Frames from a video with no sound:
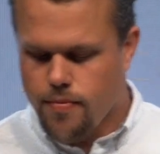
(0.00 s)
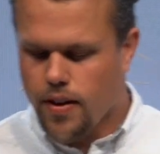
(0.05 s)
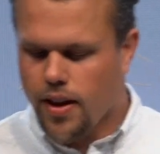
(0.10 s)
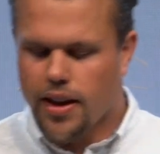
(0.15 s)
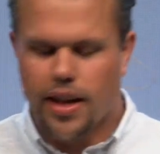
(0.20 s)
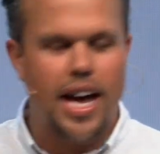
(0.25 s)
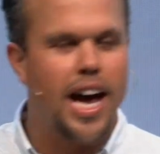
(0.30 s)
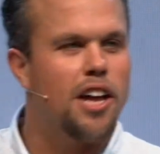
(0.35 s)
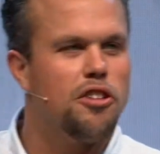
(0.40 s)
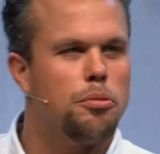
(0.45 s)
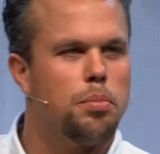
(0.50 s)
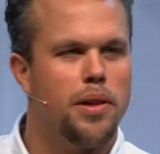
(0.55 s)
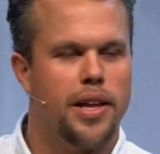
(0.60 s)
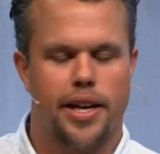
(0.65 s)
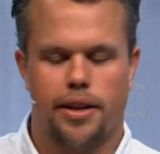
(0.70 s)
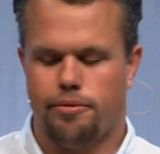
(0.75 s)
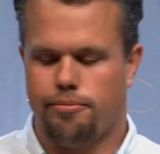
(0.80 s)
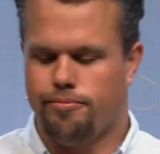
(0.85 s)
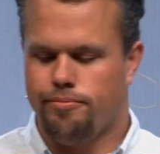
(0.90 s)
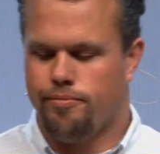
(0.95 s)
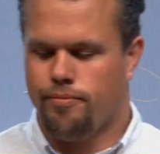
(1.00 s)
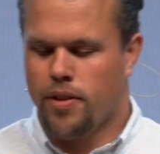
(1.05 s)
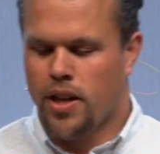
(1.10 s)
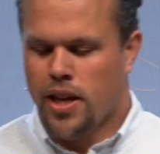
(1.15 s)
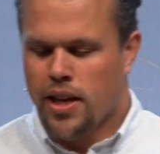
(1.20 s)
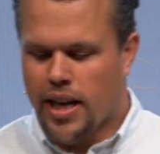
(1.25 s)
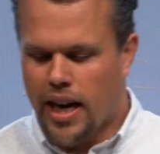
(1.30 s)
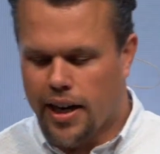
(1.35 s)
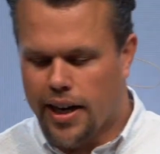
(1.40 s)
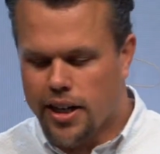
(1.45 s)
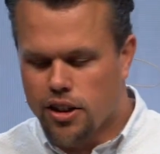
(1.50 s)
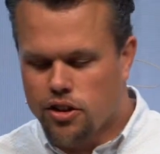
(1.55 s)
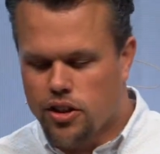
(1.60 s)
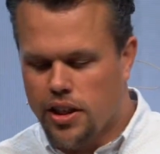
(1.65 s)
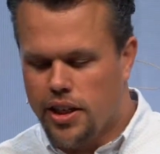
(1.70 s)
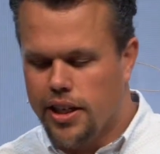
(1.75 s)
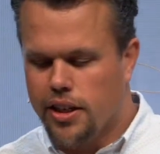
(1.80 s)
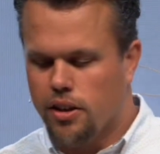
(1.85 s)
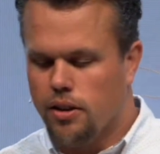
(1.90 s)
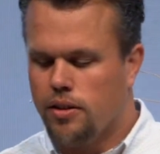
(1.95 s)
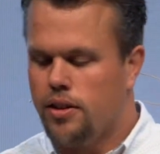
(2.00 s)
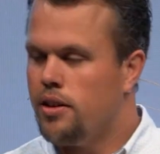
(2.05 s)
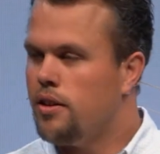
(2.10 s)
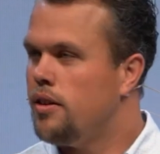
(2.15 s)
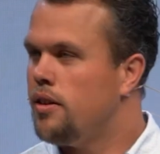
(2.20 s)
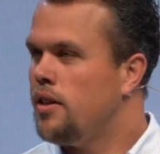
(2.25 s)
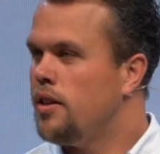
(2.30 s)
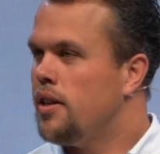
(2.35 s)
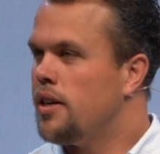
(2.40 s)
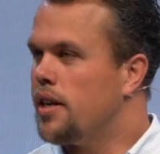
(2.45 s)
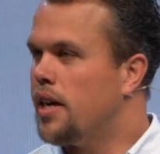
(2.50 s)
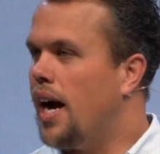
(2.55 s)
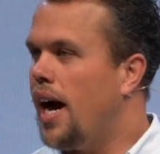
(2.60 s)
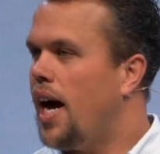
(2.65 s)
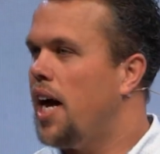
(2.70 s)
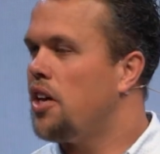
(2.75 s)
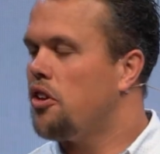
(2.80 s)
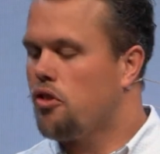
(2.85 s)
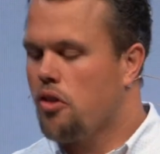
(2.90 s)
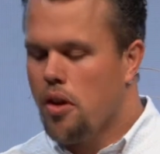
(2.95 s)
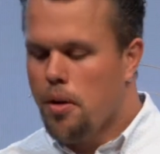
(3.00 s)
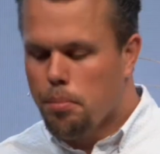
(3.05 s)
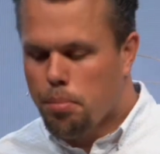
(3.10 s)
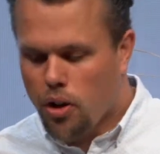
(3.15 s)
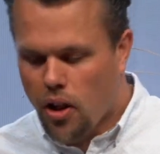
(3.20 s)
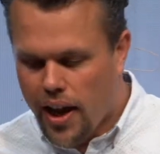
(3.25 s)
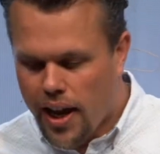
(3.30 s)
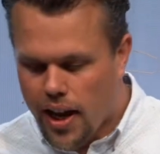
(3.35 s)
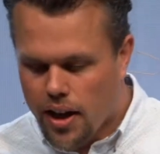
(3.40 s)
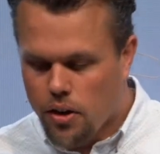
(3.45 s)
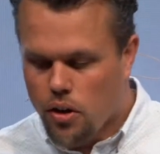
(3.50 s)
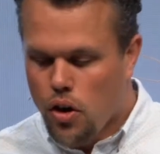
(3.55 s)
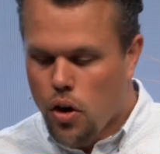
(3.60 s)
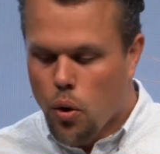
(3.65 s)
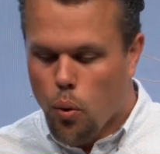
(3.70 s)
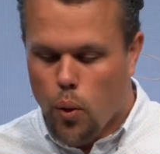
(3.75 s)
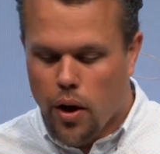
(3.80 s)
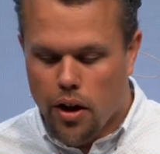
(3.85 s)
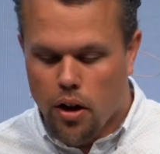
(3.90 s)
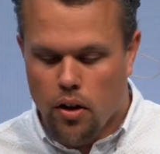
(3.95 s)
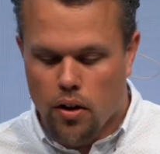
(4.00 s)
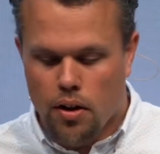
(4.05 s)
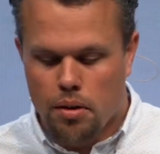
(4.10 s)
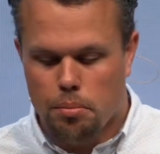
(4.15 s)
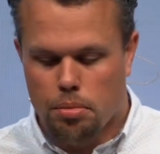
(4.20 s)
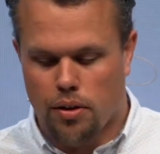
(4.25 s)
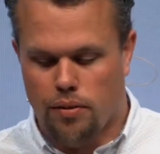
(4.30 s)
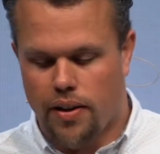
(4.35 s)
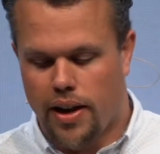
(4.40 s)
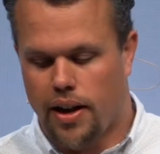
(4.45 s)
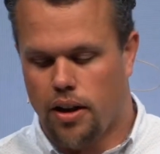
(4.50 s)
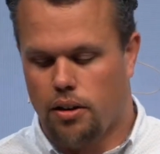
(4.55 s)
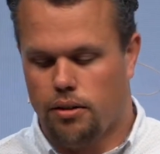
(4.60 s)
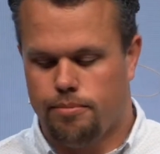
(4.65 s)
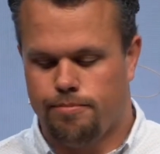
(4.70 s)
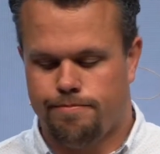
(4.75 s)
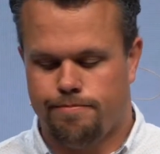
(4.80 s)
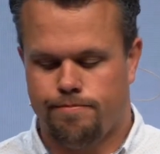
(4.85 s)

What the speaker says: God's plan. Now here's the deal. God's plan will prevail.